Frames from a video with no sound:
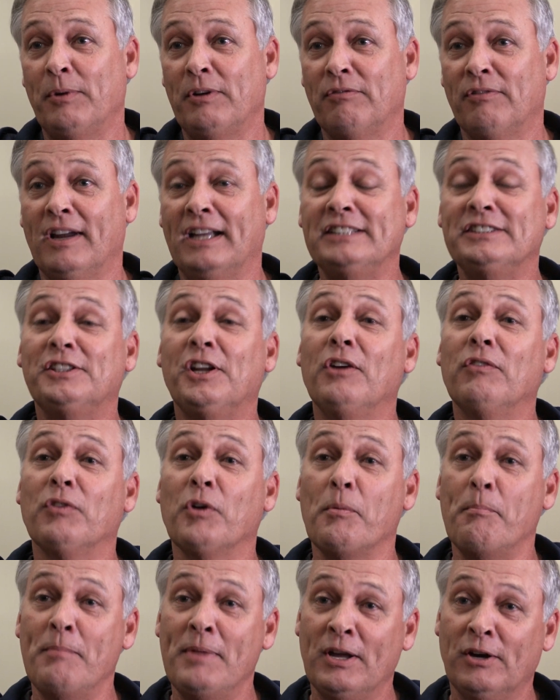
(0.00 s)
we've raised
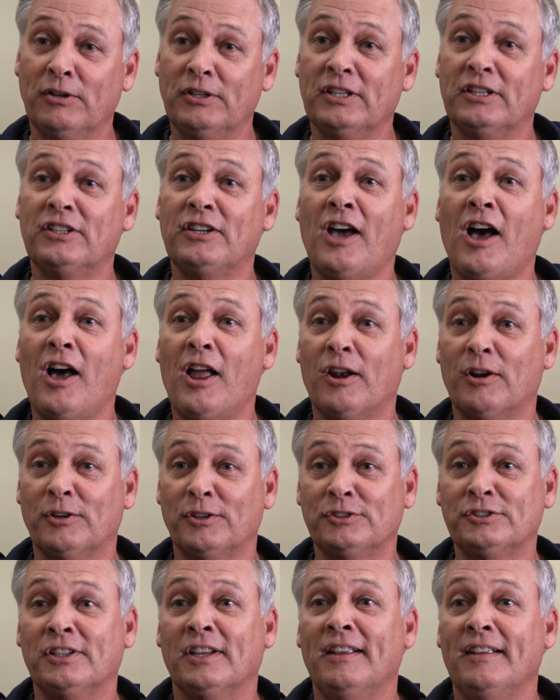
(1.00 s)
over $1 million
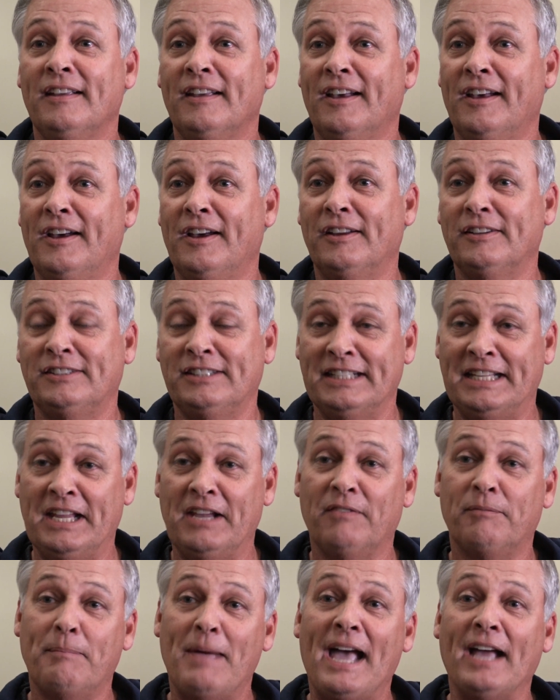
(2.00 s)
to
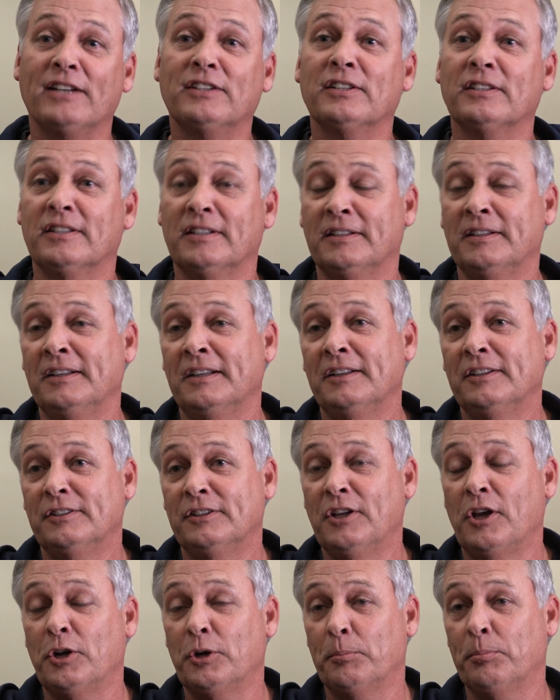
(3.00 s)
give back to the
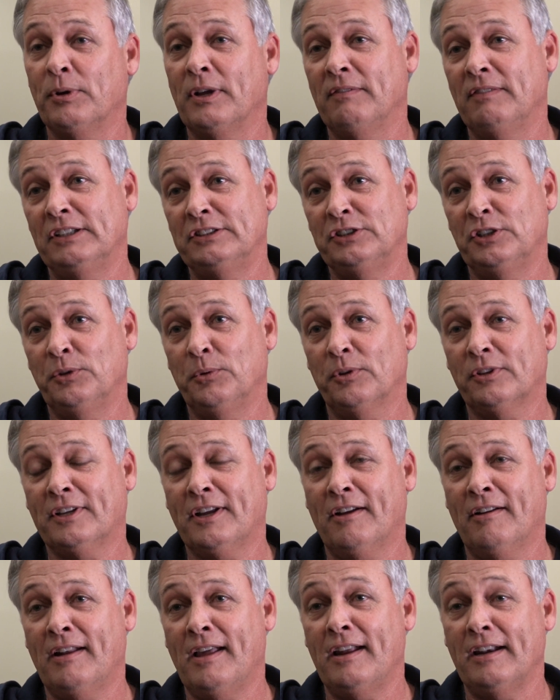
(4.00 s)
underprivileged in
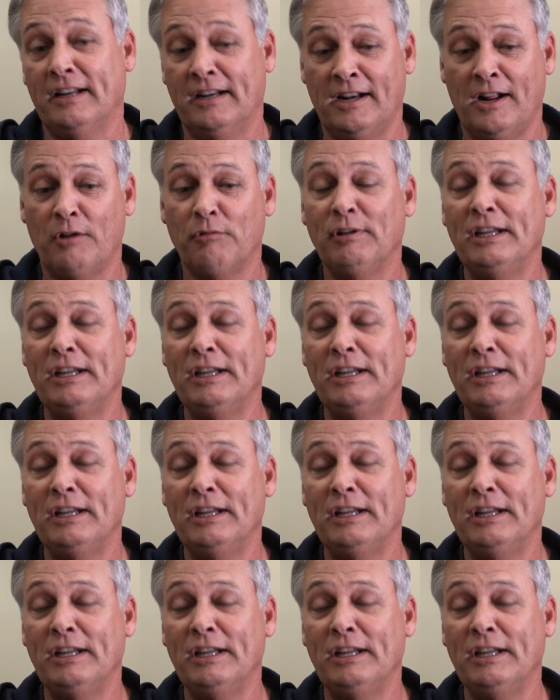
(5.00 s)
North Carolina in our